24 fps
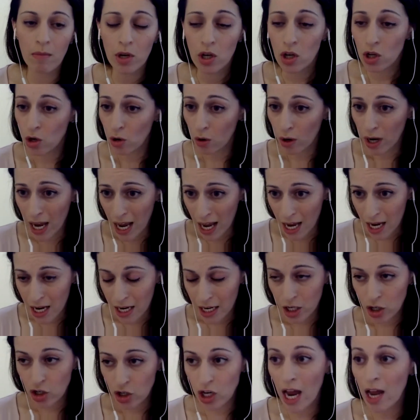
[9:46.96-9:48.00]
your
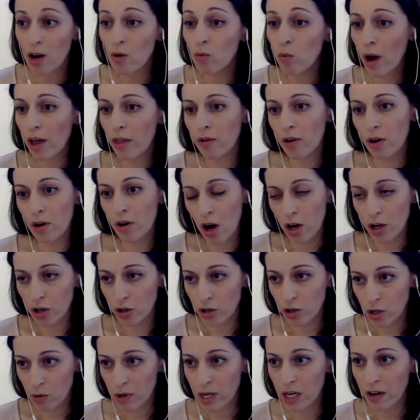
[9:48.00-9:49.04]
age, and whether or not you're
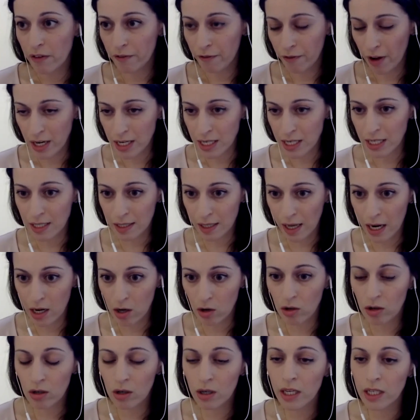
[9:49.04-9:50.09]
doing a funded
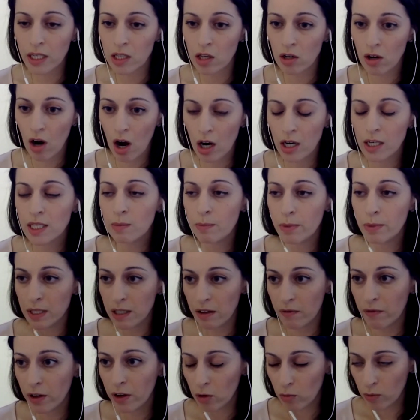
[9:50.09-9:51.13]
cycle, because there are
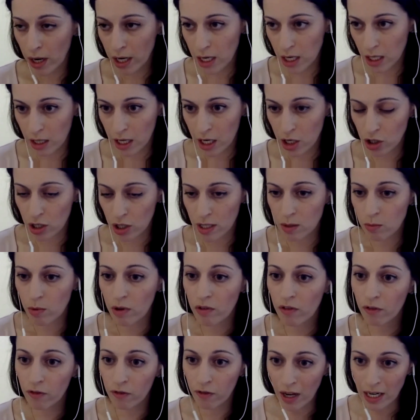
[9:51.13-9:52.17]
specific regulations with
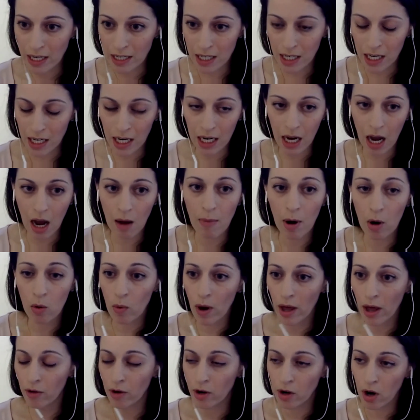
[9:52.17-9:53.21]
funding about
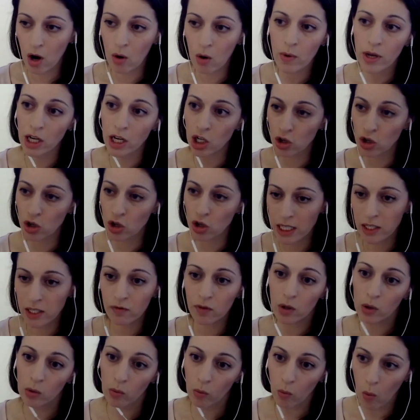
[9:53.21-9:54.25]
whether or not we can
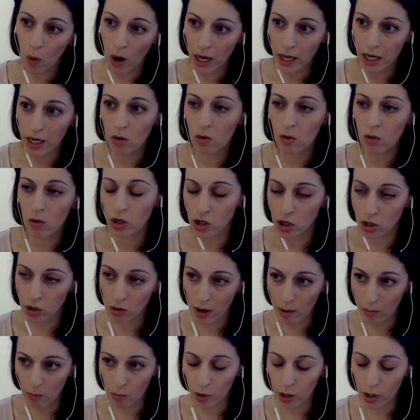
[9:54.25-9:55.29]
transfer 1 or 2
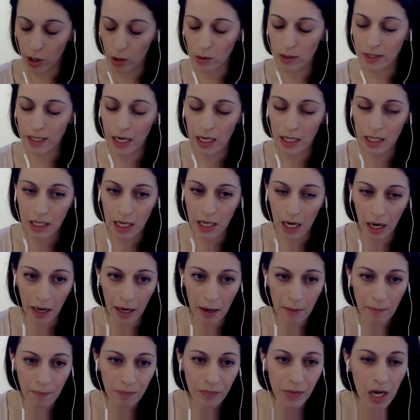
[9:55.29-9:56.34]
embryos at a
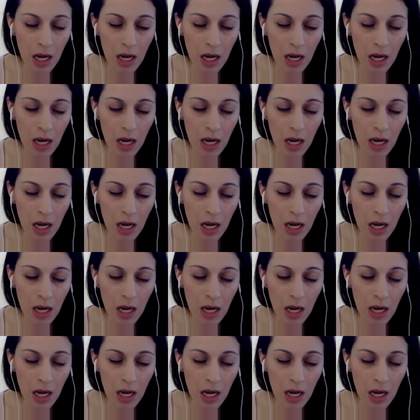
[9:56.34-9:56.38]
time.